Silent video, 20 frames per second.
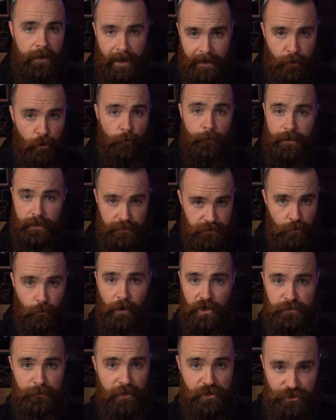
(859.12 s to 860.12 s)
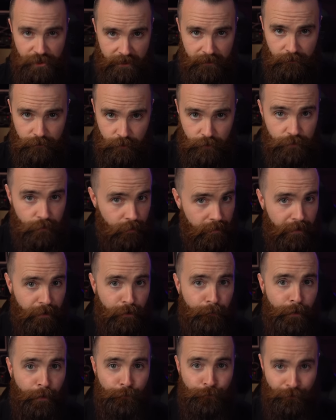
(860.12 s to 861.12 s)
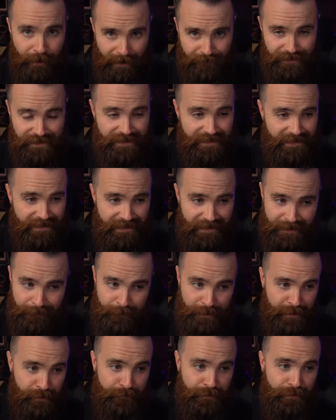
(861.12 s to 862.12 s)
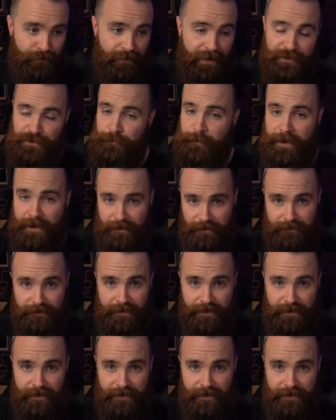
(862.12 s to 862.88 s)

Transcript: I know because you watch my channel, you do care about privacy, and Bitdefender has your back on